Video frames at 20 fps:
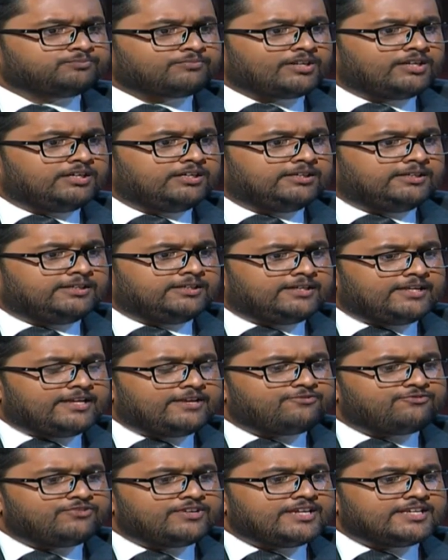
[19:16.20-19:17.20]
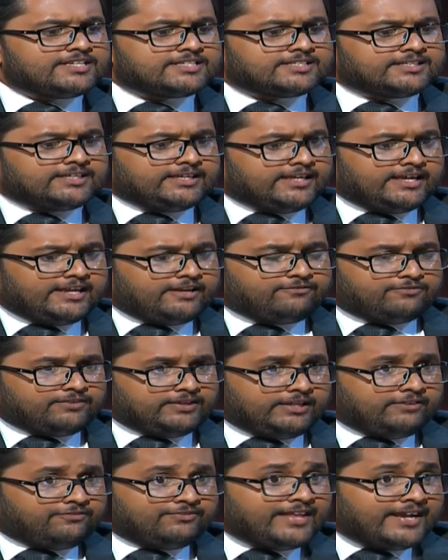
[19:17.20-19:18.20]
if
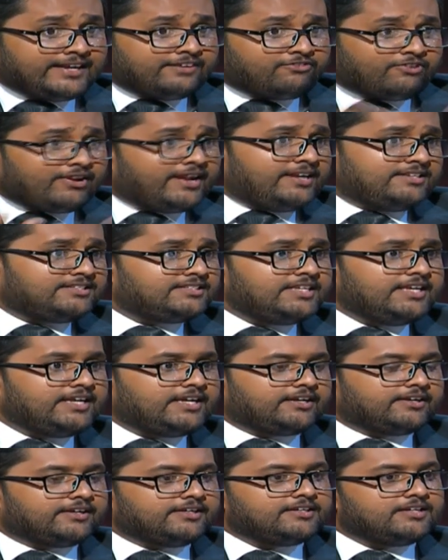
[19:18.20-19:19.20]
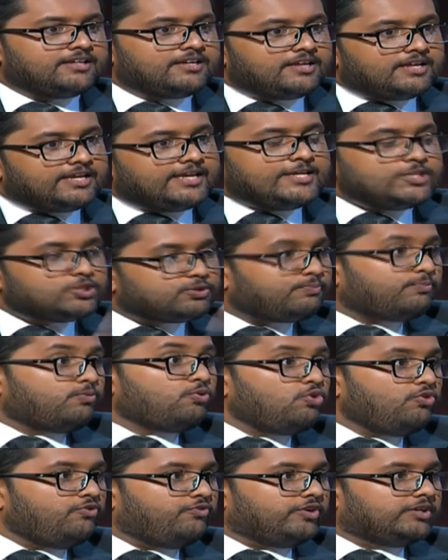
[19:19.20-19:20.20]
that trade secret is
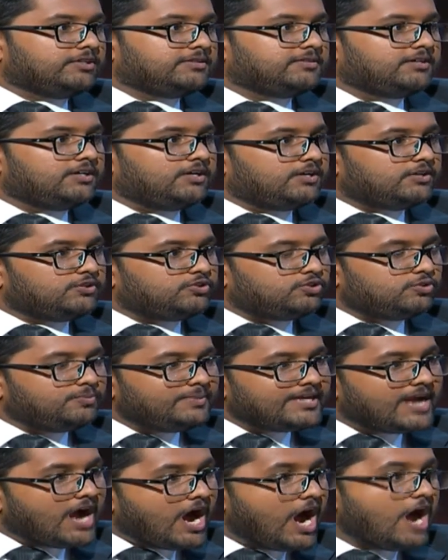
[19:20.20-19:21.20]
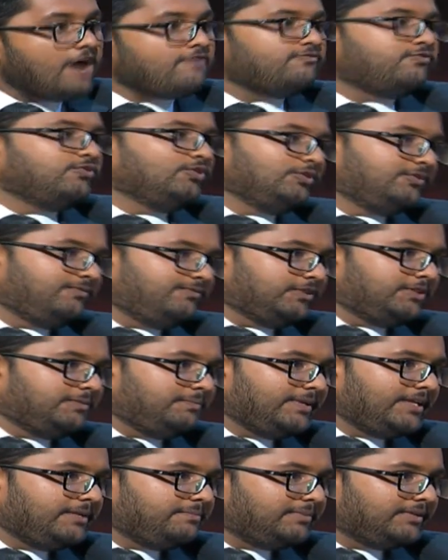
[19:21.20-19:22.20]
proven to be harmful for the
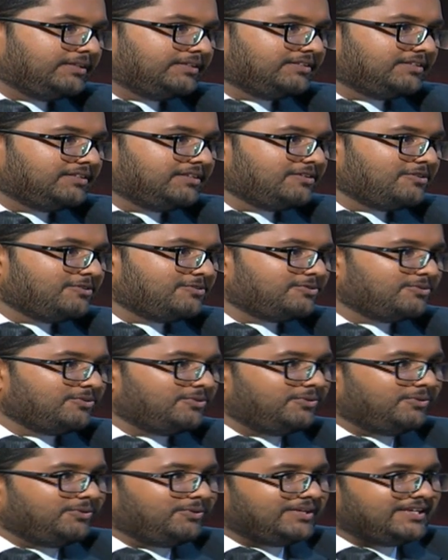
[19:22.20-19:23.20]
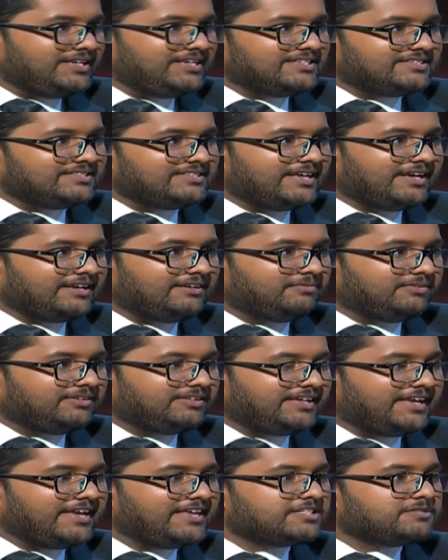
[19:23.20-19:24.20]
people, so is that
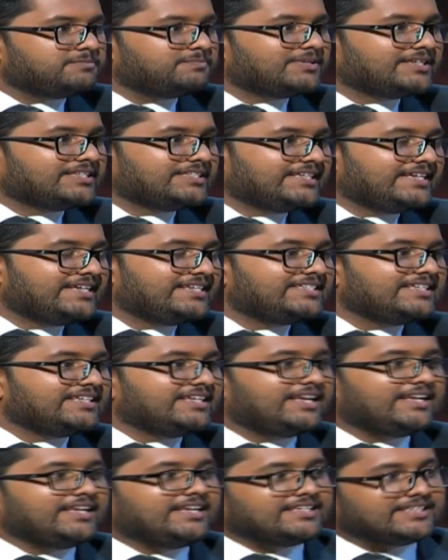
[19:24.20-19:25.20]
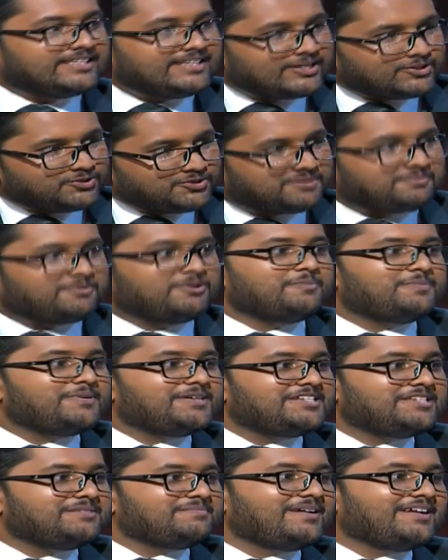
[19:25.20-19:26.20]
case proceeds in an intellectual
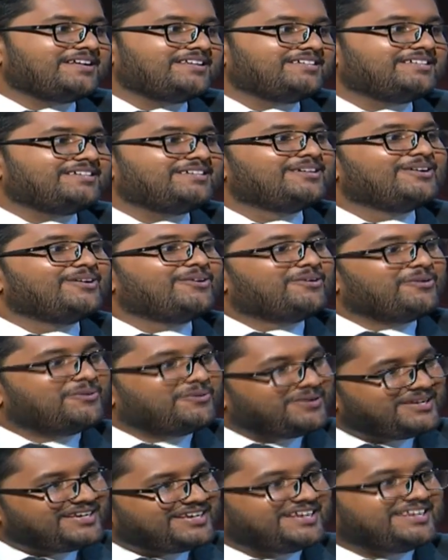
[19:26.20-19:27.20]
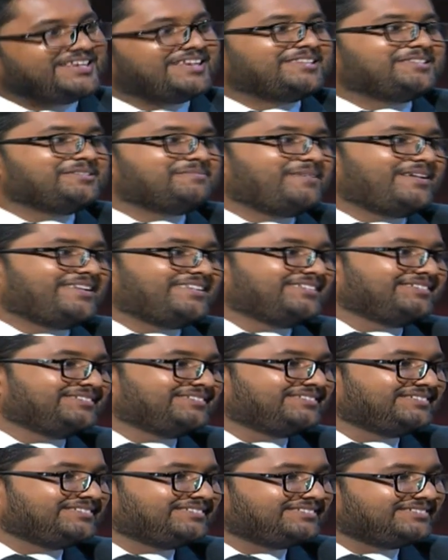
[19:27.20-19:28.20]
property manner or in any other manner?
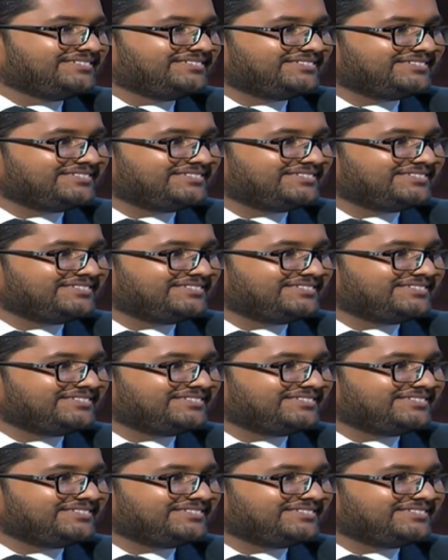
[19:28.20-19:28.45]
It's